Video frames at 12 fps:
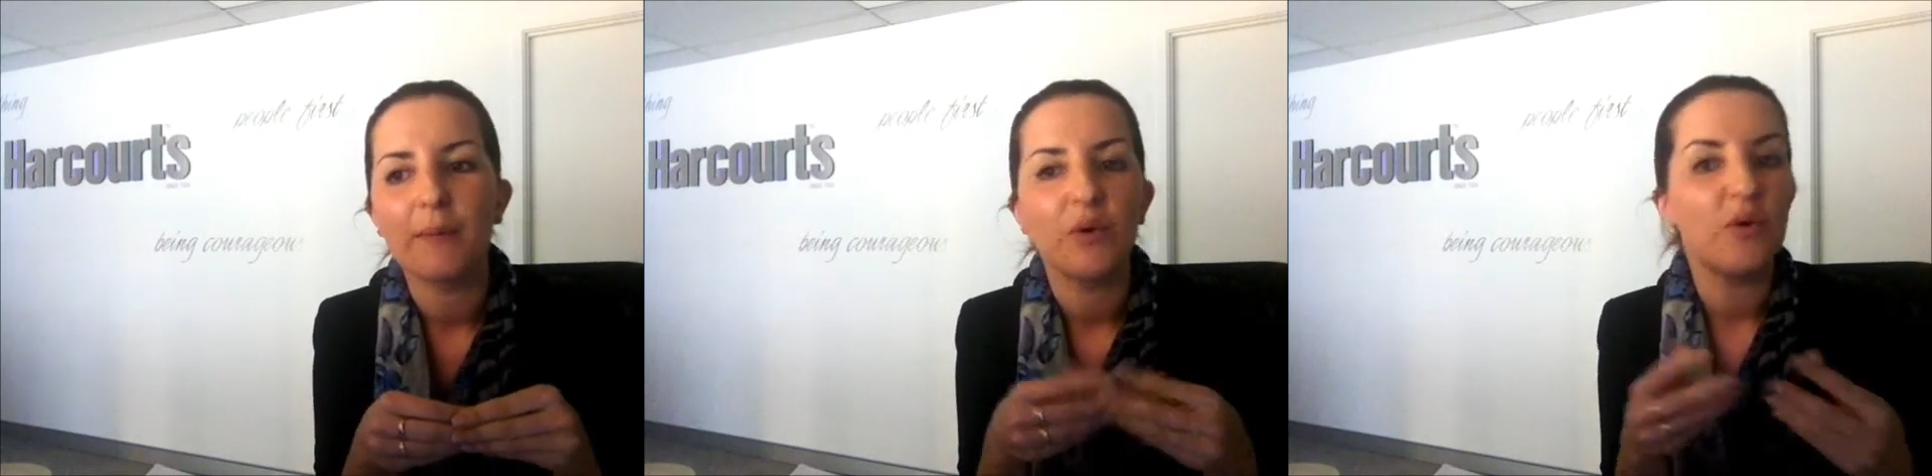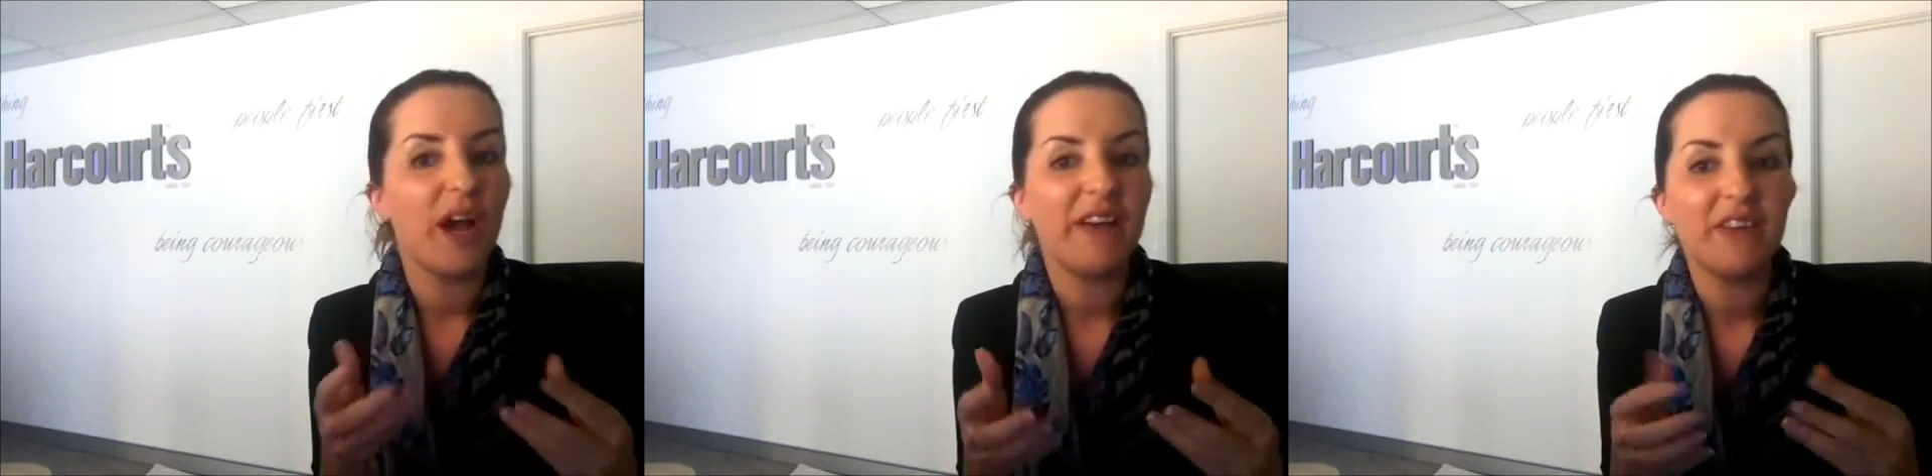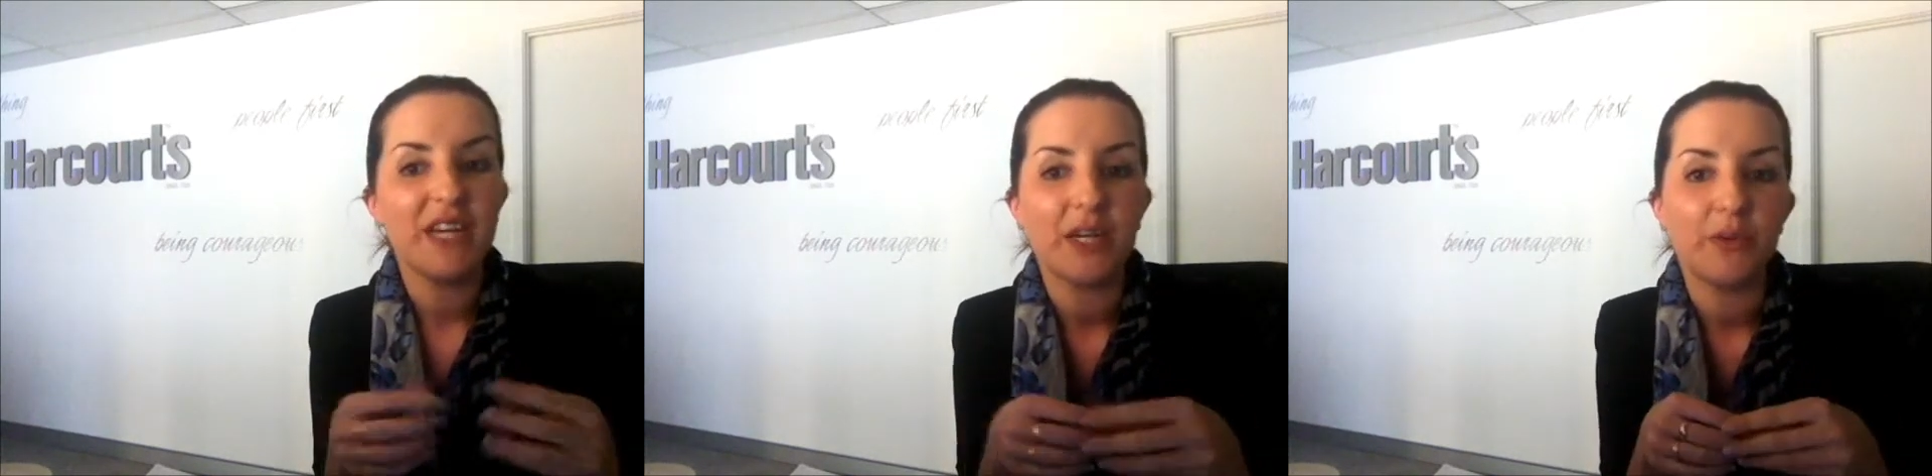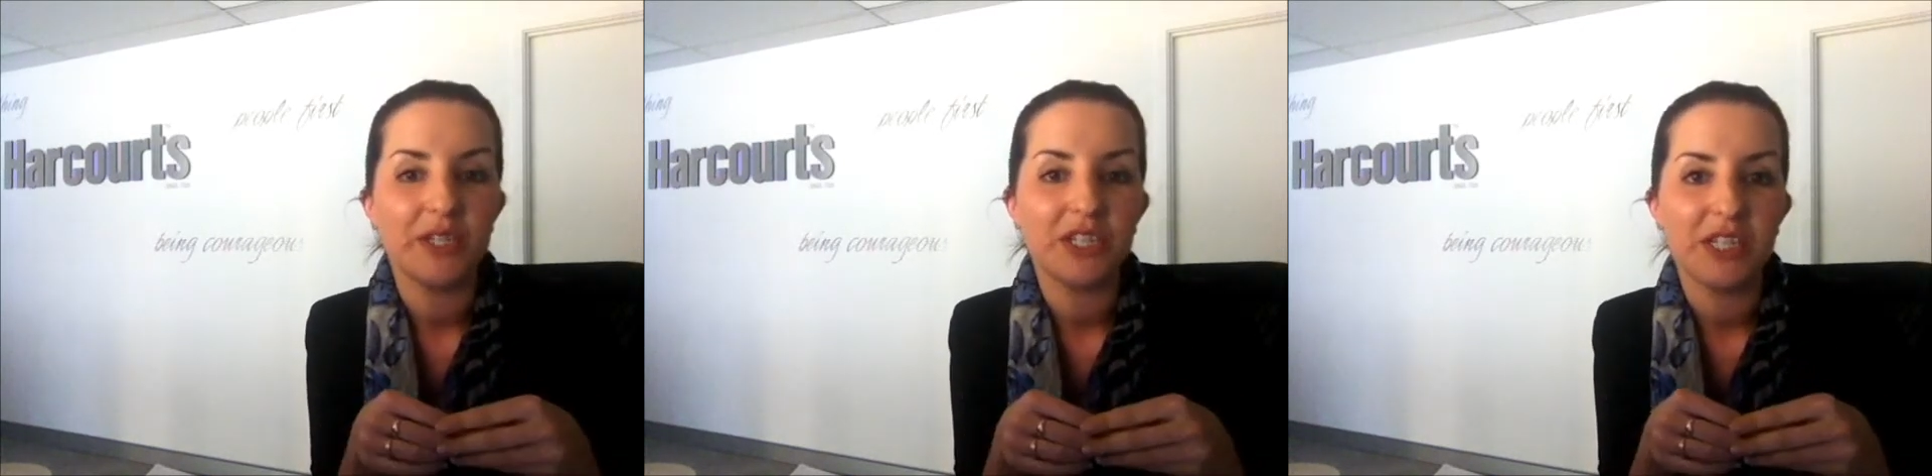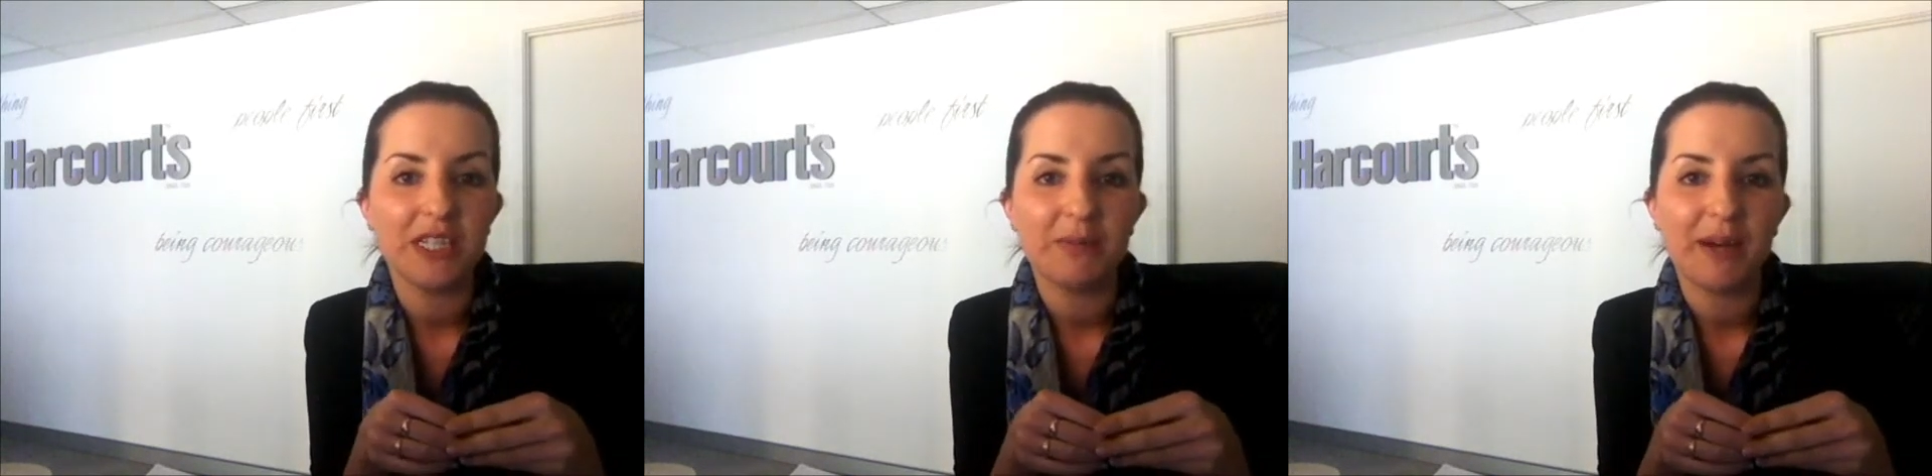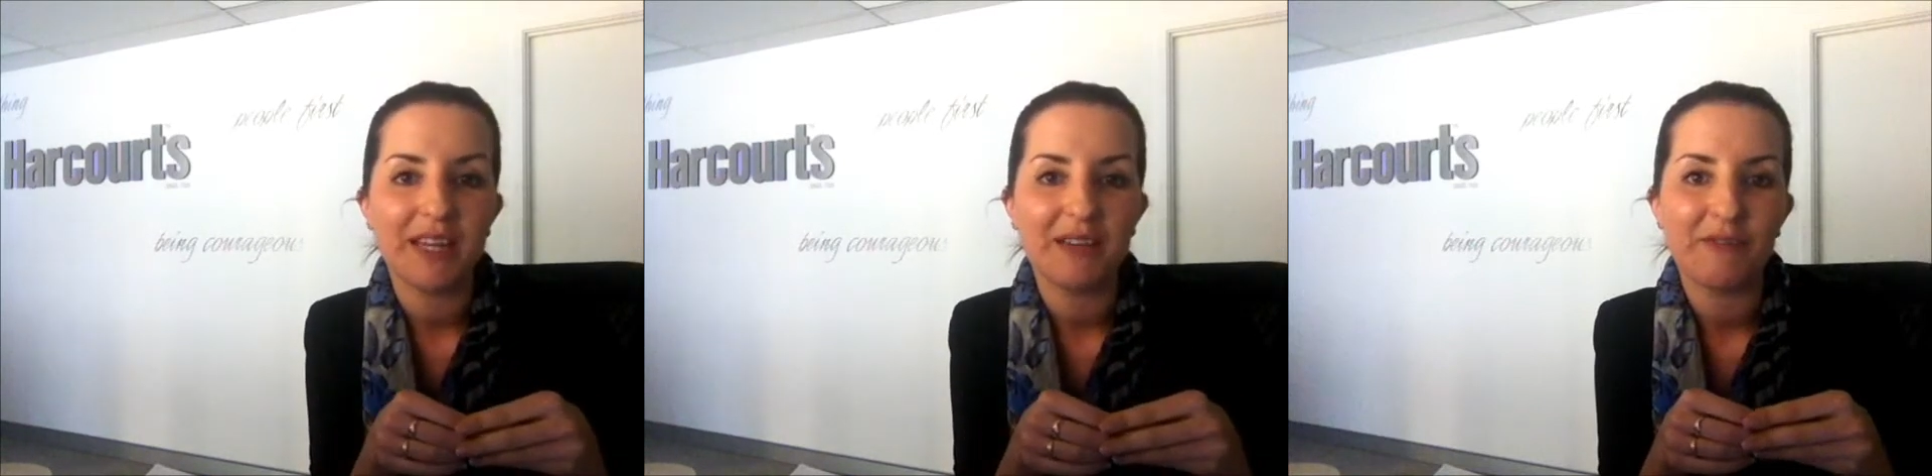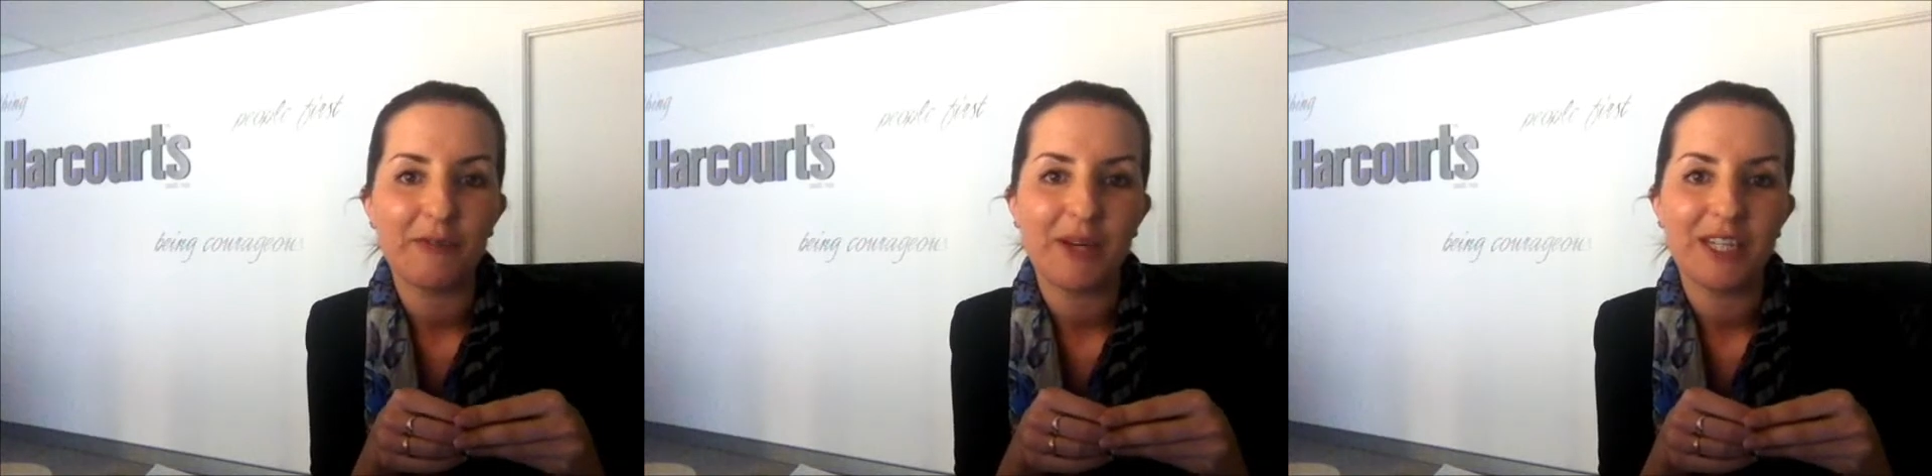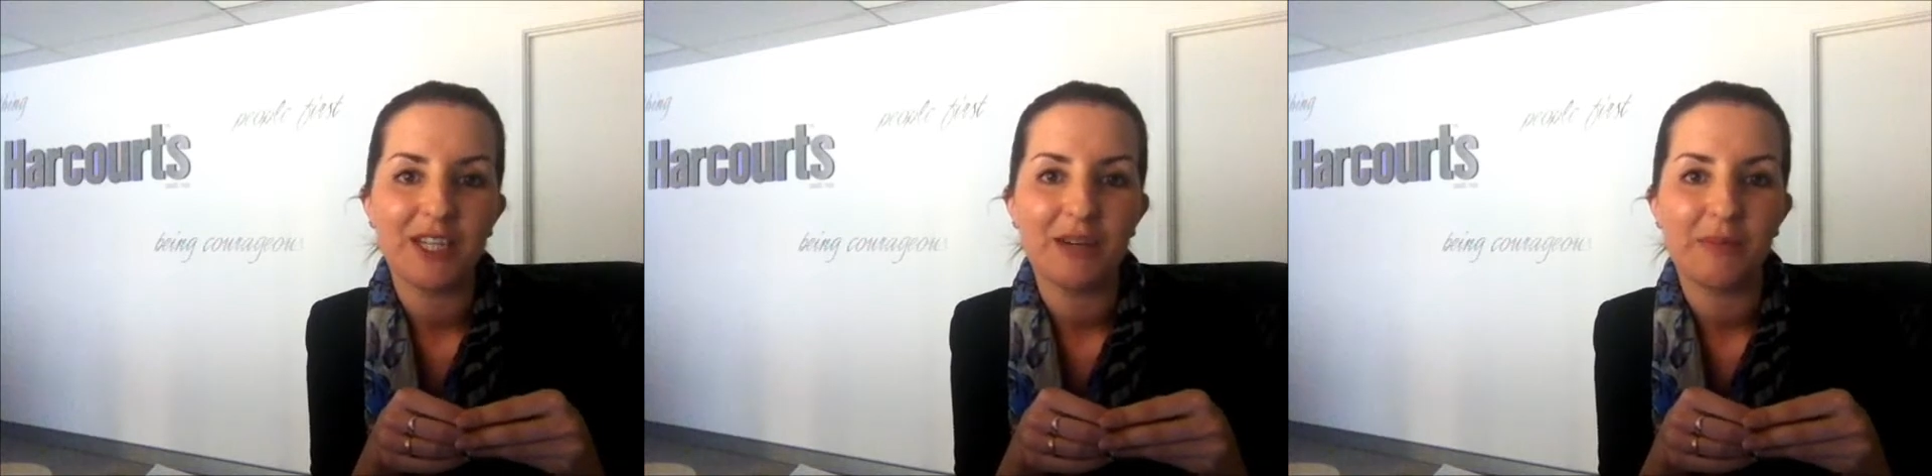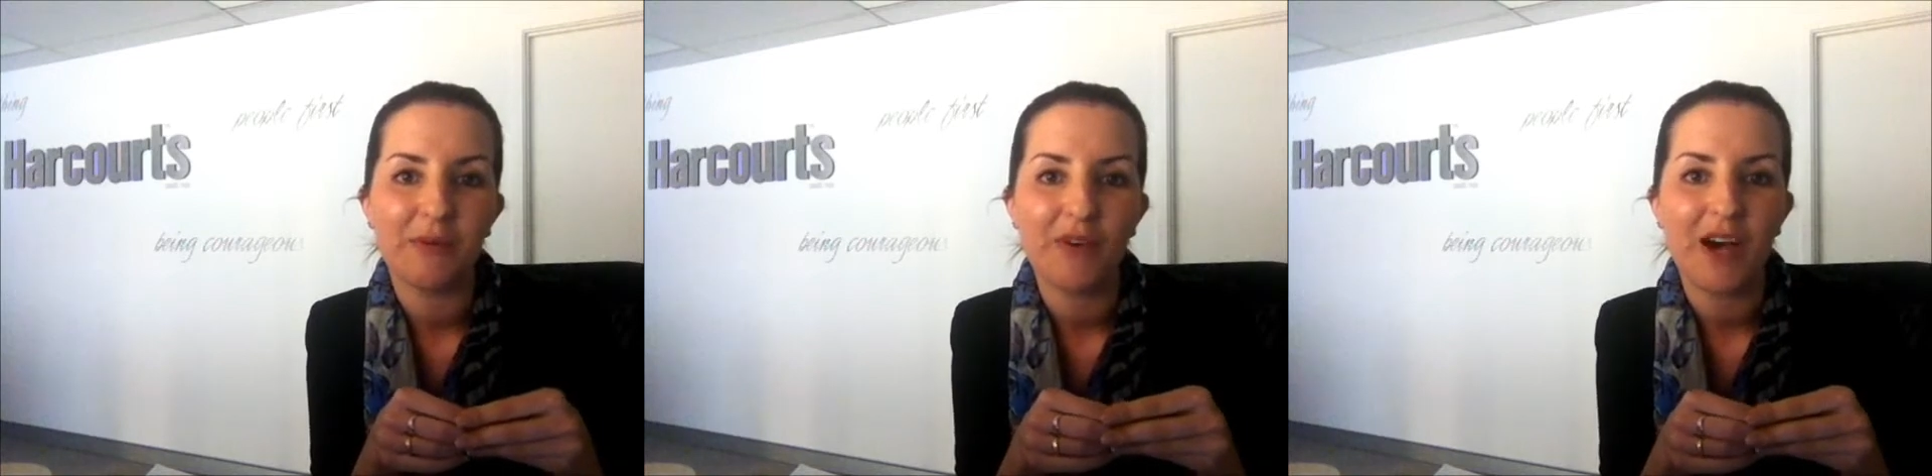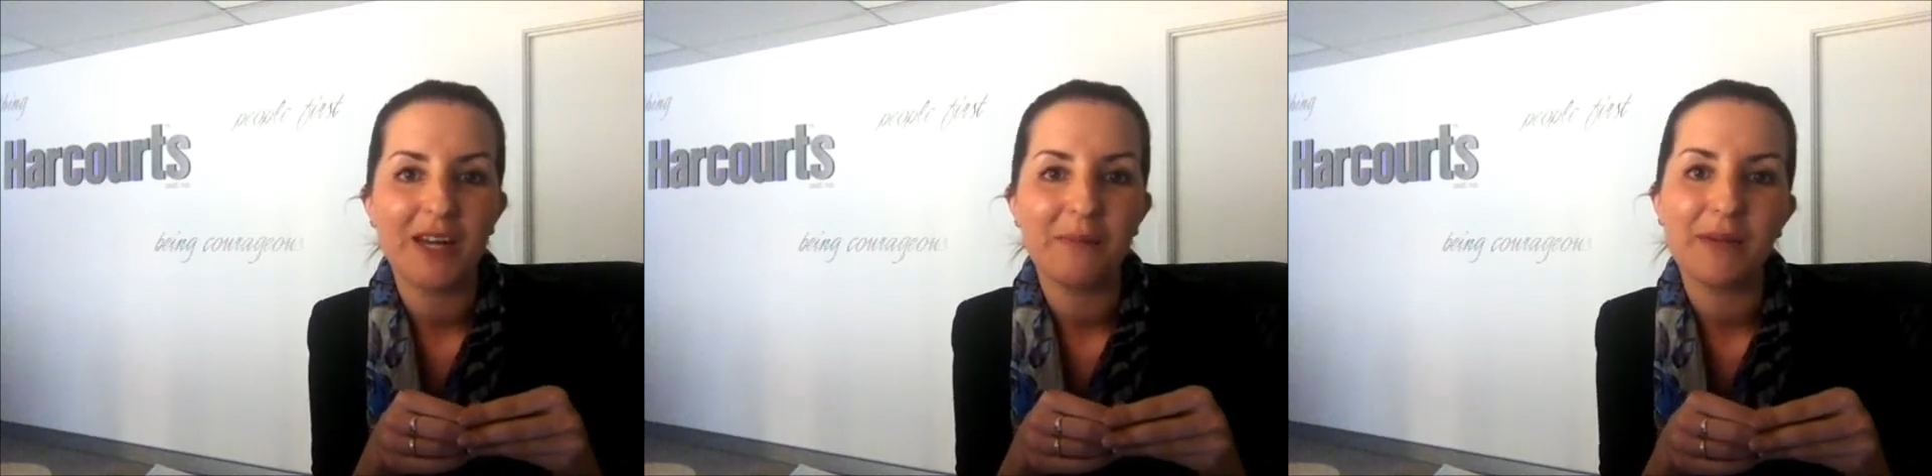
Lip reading: or have any questions about the information I provided,